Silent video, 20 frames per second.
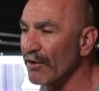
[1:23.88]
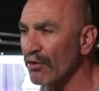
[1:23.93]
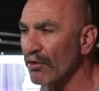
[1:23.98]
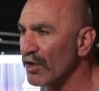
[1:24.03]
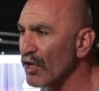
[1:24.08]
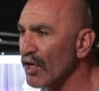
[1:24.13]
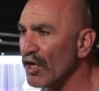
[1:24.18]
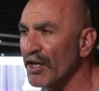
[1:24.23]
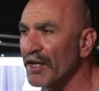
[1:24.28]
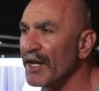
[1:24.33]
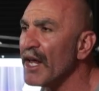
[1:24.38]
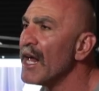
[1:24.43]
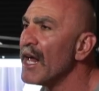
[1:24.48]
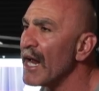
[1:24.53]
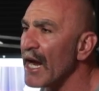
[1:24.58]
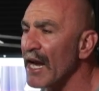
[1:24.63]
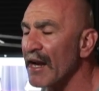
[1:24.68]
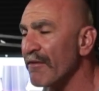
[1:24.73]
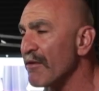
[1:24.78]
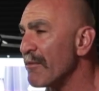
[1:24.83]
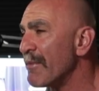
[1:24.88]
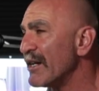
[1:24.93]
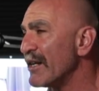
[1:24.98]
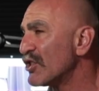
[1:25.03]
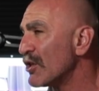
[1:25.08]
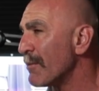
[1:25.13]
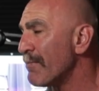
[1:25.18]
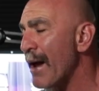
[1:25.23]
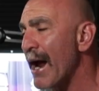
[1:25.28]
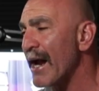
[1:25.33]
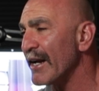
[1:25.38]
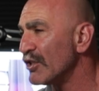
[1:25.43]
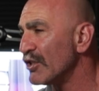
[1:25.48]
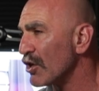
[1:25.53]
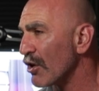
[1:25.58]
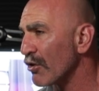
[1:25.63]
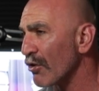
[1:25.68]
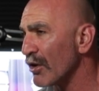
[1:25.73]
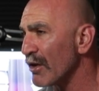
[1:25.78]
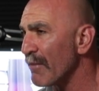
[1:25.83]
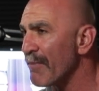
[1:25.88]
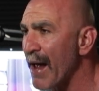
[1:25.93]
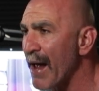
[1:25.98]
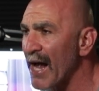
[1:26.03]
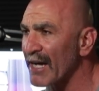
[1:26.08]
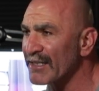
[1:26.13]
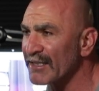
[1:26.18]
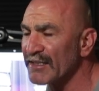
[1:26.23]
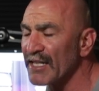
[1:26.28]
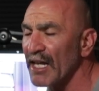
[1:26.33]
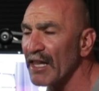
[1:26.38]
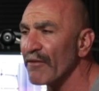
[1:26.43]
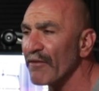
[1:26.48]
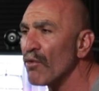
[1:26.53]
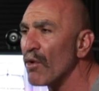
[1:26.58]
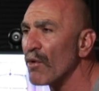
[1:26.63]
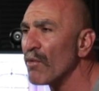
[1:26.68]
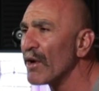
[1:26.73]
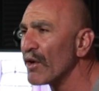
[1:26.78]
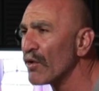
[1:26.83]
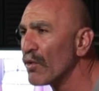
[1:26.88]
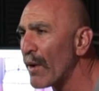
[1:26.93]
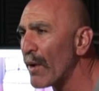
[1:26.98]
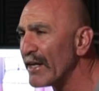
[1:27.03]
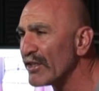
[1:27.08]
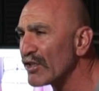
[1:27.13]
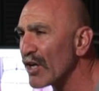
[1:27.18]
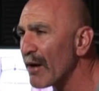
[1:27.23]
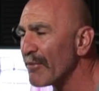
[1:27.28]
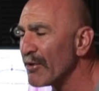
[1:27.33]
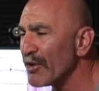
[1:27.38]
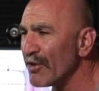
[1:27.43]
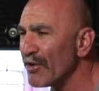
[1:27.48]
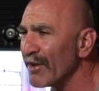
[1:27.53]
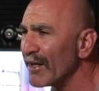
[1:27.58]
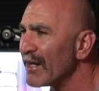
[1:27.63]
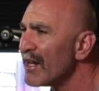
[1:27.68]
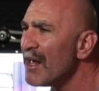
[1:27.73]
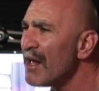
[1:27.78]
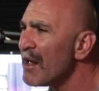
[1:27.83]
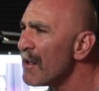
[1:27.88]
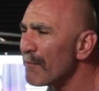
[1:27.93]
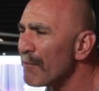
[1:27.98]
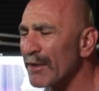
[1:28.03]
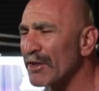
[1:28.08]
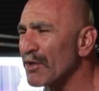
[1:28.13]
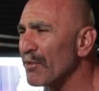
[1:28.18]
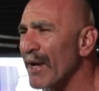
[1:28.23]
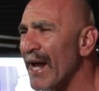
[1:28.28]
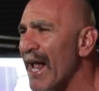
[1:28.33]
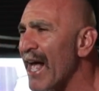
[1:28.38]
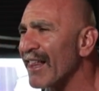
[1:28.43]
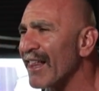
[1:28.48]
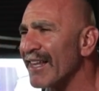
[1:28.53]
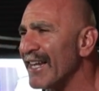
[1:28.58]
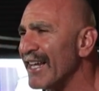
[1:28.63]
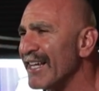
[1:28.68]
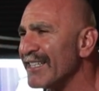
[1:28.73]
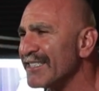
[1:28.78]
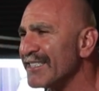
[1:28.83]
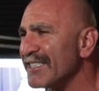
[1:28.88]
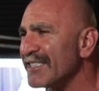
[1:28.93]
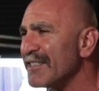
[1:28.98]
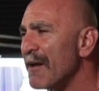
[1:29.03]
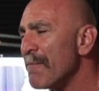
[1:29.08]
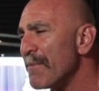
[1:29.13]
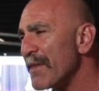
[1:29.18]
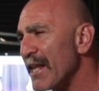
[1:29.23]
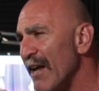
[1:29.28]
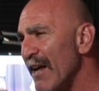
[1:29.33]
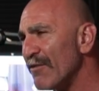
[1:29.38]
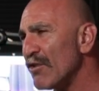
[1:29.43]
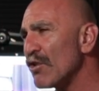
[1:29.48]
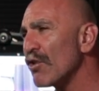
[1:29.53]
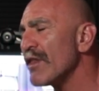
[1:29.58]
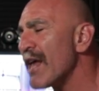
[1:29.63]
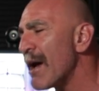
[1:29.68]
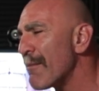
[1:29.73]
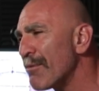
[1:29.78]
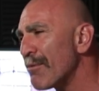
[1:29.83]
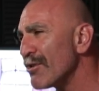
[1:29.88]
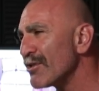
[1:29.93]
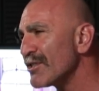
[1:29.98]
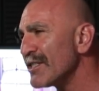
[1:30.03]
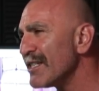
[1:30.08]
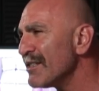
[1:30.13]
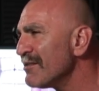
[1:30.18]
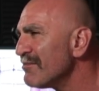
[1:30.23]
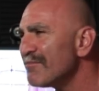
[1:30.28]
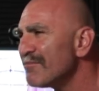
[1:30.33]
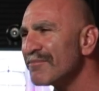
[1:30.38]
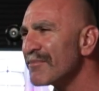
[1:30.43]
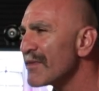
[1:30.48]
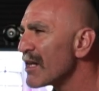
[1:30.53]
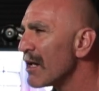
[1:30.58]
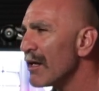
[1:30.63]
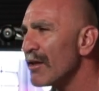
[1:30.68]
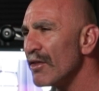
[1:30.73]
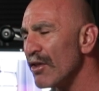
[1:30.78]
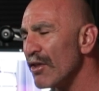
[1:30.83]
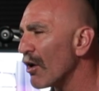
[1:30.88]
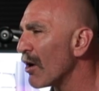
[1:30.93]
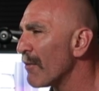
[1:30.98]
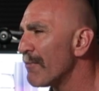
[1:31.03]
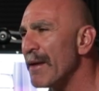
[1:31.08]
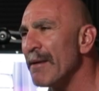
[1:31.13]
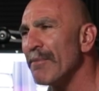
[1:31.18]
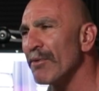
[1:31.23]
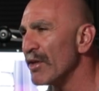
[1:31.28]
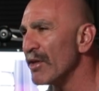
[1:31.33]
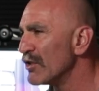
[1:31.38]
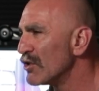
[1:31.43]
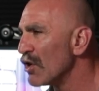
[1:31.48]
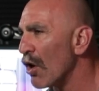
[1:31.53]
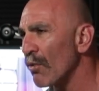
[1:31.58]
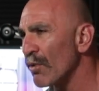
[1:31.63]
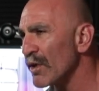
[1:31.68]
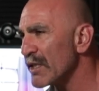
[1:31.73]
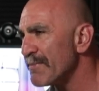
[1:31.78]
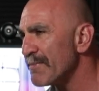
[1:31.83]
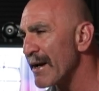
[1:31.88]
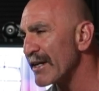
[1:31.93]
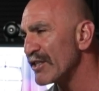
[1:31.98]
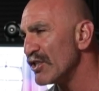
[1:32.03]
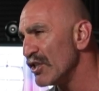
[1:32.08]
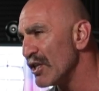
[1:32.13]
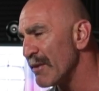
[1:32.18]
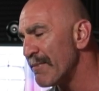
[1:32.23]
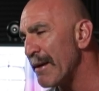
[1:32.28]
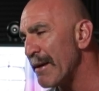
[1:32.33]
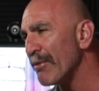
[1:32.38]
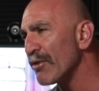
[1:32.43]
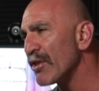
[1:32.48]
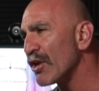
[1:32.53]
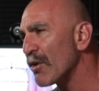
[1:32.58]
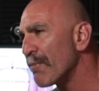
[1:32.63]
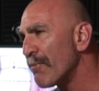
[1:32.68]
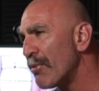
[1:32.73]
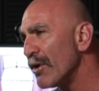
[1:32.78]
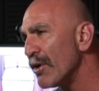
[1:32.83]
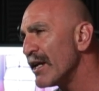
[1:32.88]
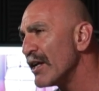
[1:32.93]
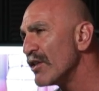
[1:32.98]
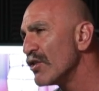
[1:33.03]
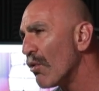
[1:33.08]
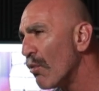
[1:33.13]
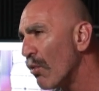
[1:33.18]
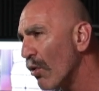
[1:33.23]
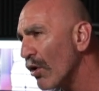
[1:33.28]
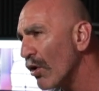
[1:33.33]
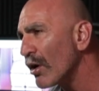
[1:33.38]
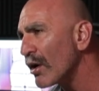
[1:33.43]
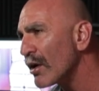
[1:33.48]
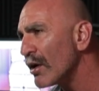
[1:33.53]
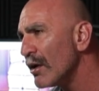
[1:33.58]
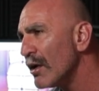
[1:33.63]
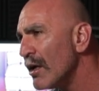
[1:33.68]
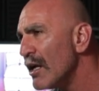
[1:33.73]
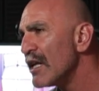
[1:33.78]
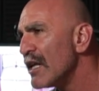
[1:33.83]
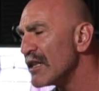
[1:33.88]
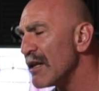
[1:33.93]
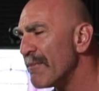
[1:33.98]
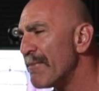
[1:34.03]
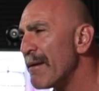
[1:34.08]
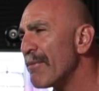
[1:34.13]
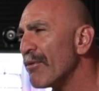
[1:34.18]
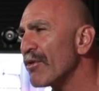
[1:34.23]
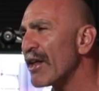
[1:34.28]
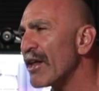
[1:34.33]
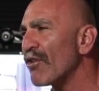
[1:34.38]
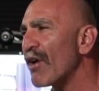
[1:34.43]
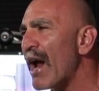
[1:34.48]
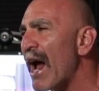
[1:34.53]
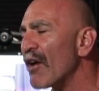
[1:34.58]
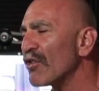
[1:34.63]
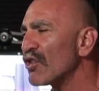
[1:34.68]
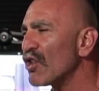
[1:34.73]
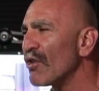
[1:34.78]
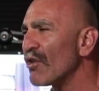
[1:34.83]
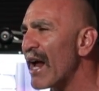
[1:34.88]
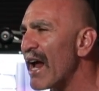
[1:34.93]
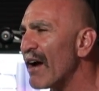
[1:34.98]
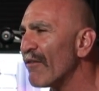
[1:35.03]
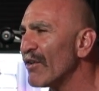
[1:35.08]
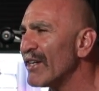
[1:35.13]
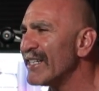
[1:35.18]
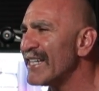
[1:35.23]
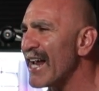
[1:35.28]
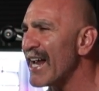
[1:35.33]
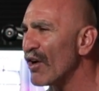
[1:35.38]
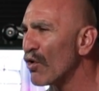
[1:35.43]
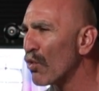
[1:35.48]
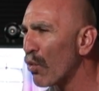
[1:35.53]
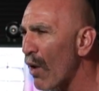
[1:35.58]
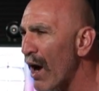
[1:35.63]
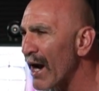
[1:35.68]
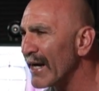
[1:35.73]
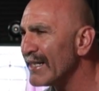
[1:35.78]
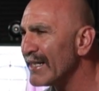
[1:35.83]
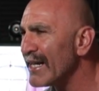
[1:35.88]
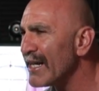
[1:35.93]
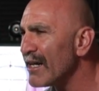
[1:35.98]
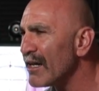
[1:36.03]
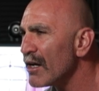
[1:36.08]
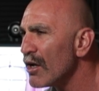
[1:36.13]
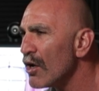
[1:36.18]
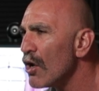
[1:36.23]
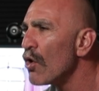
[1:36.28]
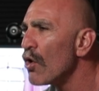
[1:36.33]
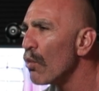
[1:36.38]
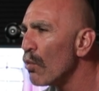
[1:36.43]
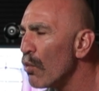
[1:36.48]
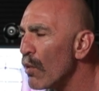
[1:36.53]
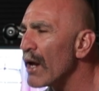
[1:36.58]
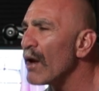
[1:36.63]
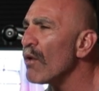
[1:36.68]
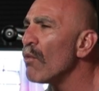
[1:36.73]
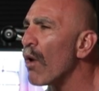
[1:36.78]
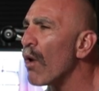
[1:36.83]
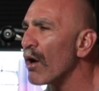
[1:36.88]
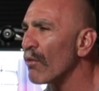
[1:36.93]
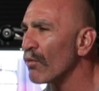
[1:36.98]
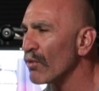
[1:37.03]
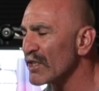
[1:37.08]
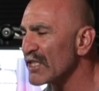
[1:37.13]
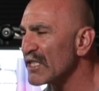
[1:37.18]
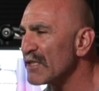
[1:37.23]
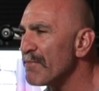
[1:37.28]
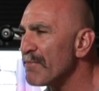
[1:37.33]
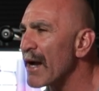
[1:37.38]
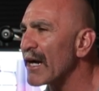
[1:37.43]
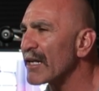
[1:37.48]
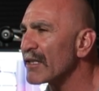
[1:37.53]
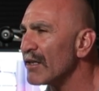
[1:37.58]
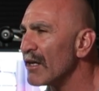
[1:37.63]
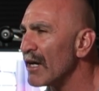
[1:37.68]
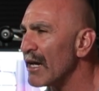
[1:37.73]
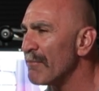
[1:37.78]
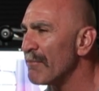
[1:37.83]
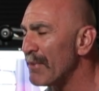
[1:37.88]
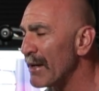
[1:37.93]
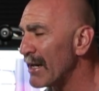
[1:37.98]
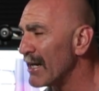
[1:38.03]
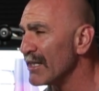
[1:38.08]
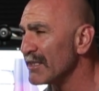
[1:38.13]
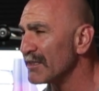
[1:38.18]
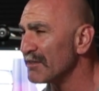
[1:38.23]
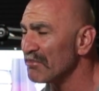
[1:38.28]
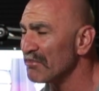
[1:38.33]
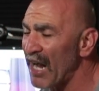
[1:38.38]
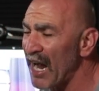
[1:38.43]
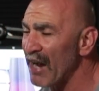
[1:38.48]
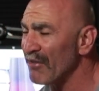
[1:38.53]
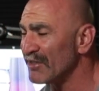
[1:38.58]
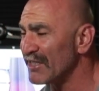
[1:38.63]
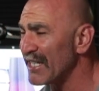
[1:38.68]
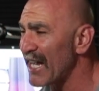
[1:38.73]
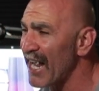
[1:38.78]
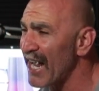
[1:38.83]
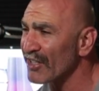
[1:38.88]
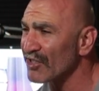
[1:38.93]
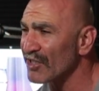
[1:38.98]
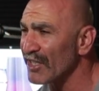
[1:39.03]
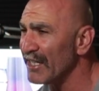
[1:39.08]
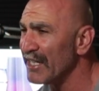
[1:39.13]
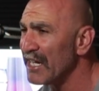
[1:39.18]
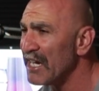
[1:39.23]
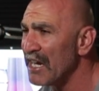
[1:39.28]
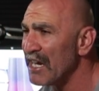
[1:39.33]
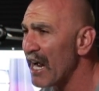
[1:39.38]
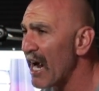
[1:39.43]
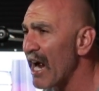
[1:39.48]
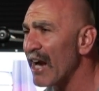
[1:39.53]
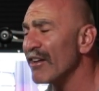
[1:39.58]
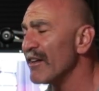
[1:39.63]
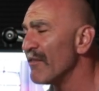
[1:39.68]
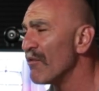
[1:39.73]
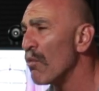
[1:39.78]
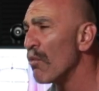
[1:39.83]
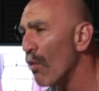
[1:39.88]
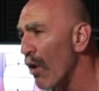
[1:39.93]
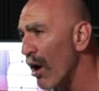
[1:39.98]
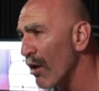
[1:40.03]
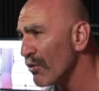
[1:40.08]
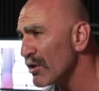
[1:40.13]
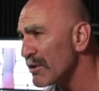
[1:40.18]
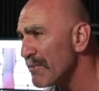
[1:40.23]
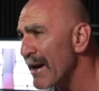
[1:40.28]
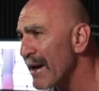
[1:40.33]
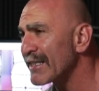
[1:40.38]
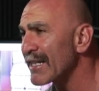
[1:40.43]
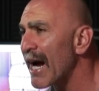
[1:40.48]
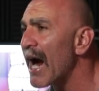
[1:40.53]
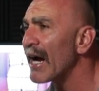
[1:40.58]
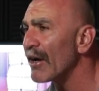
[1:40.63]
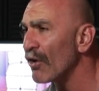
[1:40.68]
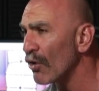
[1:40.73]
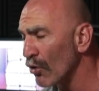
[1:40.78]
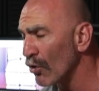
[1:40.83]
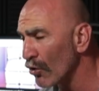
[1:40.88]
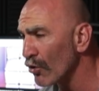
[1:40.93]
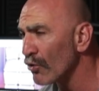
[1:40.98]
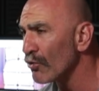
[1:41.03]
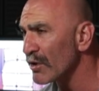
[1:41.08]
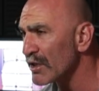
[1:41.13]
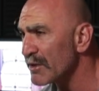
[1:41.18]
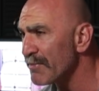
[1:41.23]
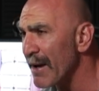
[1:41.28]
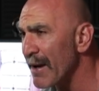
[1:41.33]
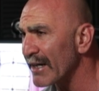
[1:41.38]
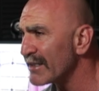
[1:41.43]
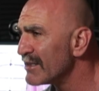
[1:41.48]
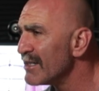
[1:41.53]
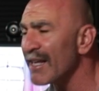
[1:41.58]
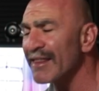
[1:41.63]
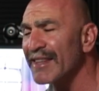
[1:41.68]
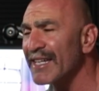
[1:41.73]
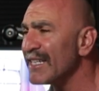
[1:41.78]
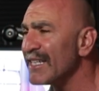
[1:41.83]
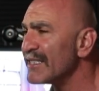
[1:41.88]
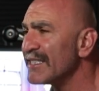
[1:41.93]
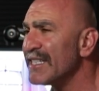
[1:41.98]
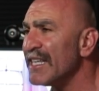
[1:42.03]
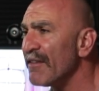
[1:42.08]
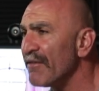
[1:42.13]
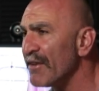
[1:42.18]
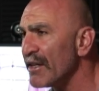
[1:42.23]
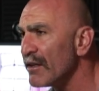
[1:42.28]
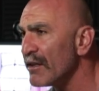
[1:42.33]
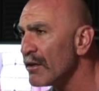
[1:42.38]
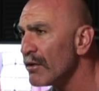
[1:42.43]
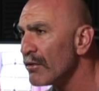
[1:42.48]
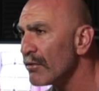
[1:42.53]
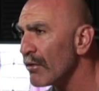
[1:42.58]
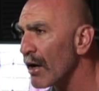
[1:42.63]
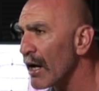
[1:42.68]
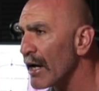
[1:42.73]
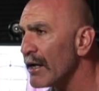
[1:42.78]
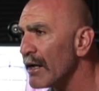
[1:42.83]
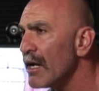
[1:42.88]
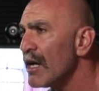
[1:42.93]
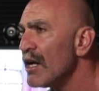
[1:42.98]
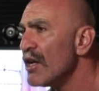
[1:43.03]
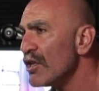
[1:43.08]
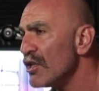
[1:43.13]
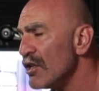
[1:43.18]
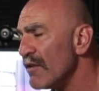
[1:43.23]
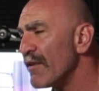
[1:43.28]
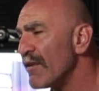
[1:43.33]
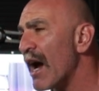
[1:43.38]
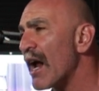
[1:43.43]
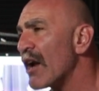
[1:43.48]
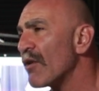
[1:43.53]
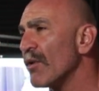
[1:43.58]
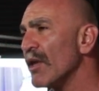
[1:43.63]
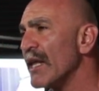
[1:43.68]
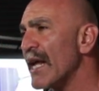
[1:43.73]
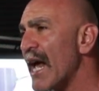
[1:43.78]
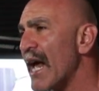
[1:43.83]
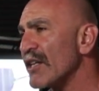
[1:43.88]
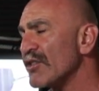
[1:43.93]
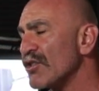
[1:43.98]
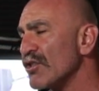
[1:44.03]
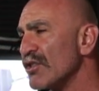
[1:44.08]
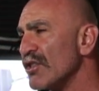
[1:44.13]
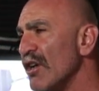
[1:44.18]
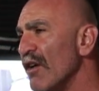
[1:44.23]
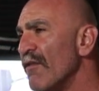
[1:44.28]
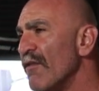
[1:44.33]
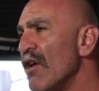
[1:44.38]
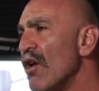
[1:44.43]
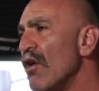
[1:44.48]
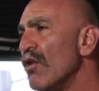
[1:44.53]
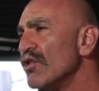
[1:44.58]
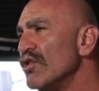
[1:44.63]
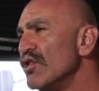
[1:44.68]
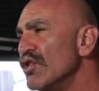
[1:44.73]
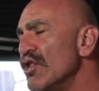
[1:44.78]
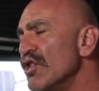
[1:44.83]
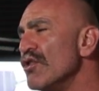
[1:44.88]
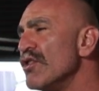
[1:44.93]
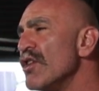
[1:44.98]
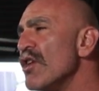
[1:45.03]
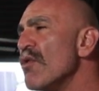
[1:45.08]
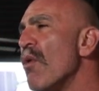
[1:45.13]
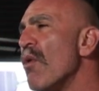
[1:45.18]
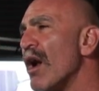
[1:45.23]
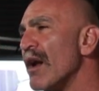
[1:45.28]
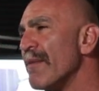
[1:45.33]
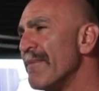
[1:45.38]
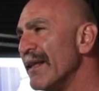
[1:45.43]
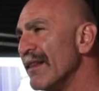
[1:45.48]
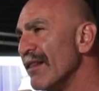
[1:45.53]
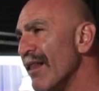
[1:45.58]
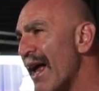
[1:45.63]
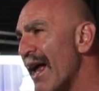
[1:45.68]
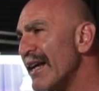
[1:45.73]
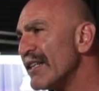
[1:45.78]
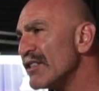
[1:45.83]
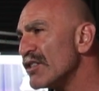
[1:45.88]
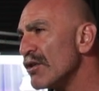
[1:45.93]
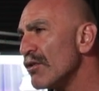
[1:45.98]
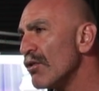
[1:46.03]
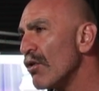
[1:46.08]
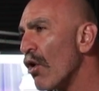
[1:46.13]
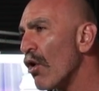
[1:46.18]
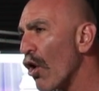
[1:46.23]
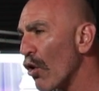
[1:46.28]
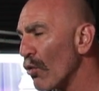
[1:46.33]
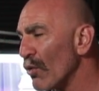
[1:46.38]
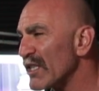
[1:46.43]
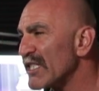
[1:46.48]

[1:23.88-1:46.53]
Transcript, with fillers: feel good and everybody should pat each other on the backs and tell everyone what a great job you're doing. But the reality is, is if you're that person, there are people that don't respect you. The people that are putting in the work, the people that are out there every day grinding, we want respect because I would say, actually, I don't even want respect. I earn respect. Nothing is given, right? You've got to really ask yourself, do you want to be liked or